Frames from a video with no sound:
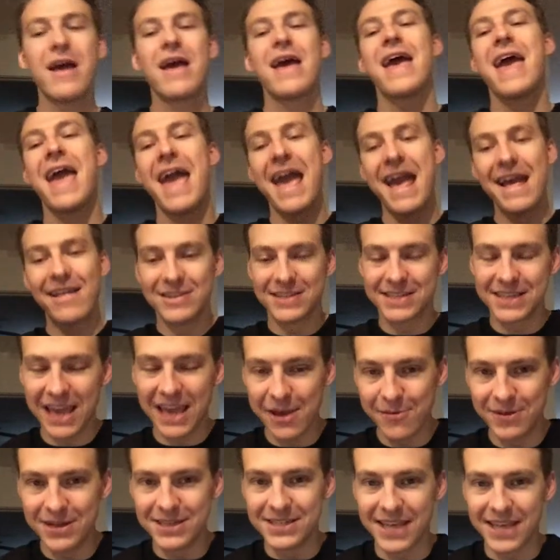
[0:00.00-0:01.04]
And this
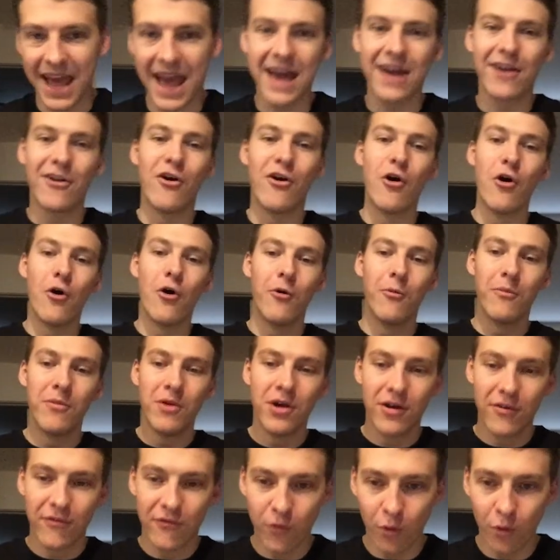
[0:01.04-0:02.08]
game is at home
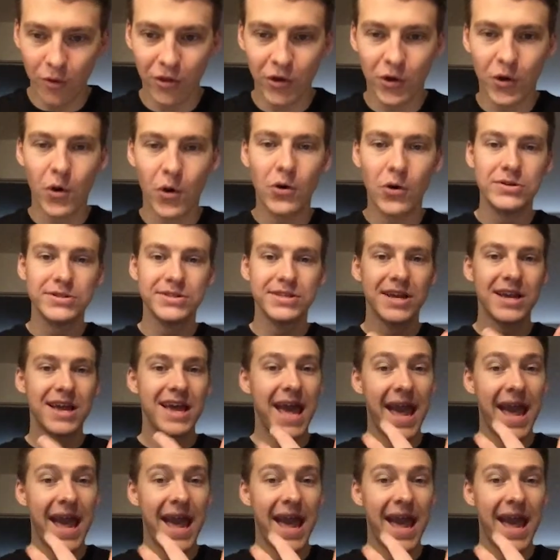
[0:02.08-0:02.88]
for the Colts.